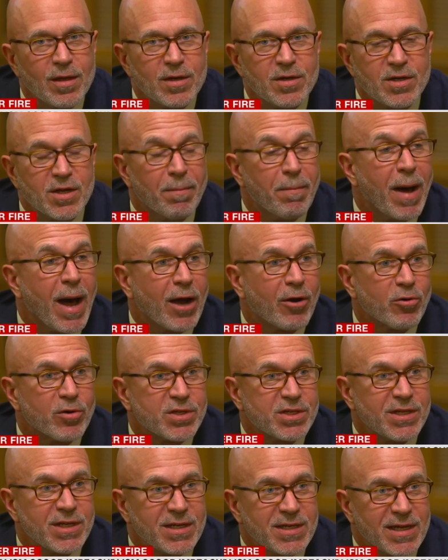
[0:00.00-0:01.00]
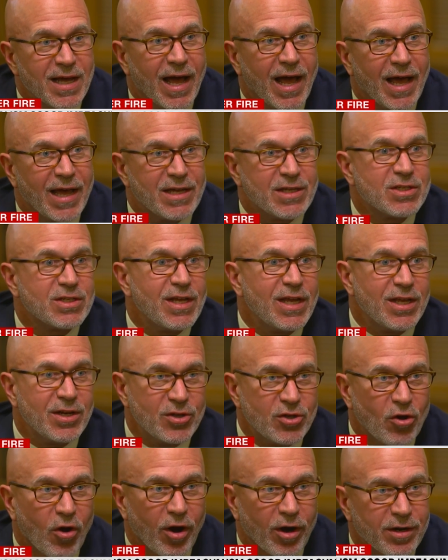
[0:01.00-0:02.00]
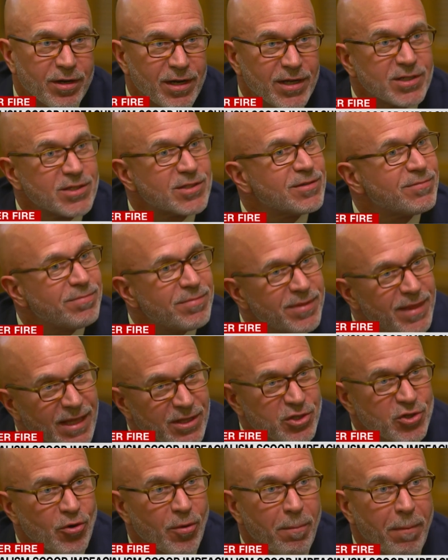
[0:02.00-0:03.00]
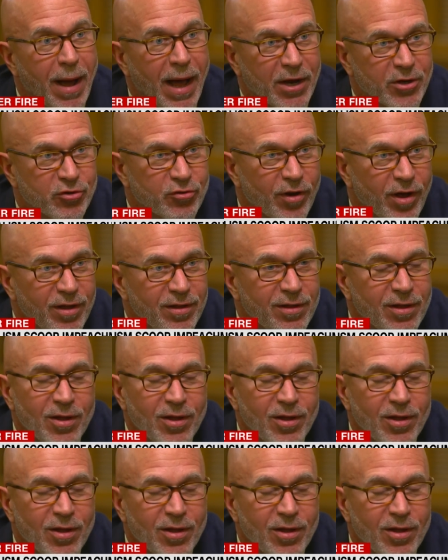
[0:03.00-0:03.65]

Democracy dies in darkness. That's your mantra.